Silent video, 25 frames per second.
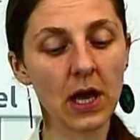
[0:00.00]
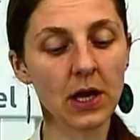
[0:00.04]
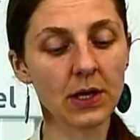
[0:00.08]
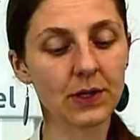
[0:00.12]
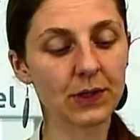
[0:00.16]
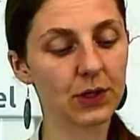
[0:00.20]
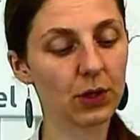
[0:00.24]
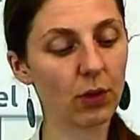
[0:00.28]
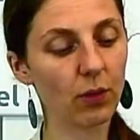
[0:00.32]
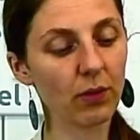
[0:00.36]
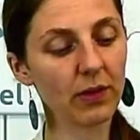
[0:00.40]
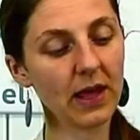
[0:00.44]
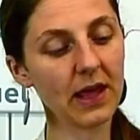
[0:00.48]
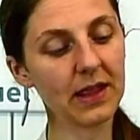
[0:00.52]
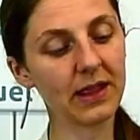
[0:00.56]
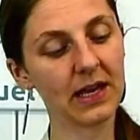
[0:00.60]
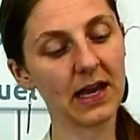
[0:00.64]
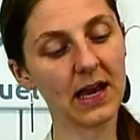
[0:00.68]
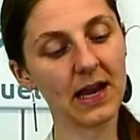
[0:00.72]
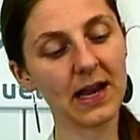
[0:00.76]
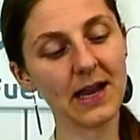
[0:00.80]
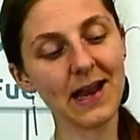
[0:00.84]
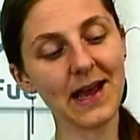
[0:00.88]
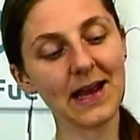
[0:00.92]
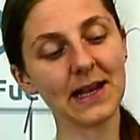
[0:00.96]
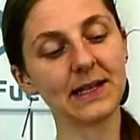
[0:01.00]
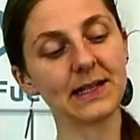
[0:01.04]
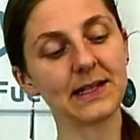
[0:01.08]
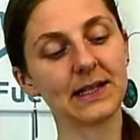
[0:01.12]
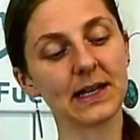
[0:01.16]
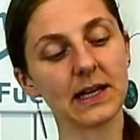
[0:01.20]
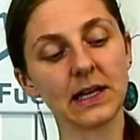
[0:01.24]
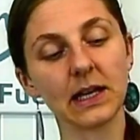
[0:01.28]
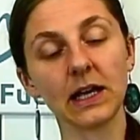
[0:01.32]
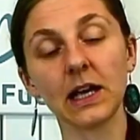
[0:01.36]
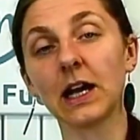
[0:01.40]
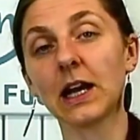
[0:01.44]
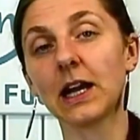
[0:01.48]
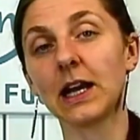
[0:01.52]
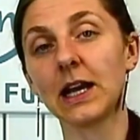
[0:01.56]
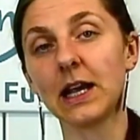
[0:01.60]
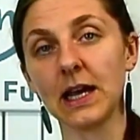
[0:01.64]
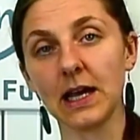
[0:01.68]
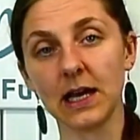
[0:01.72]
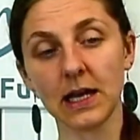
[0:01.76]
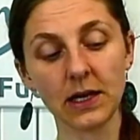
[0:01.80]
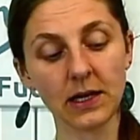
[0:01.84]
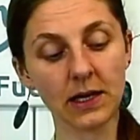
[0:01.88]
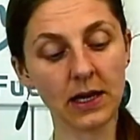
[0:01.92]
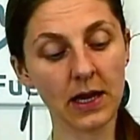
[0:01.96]
so that they are nice and
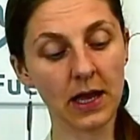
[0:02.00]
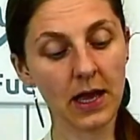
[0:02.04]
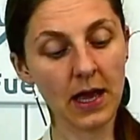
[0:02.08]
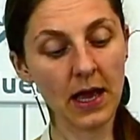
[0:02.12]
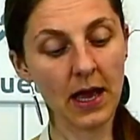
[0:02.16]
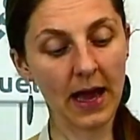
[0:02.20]
clean,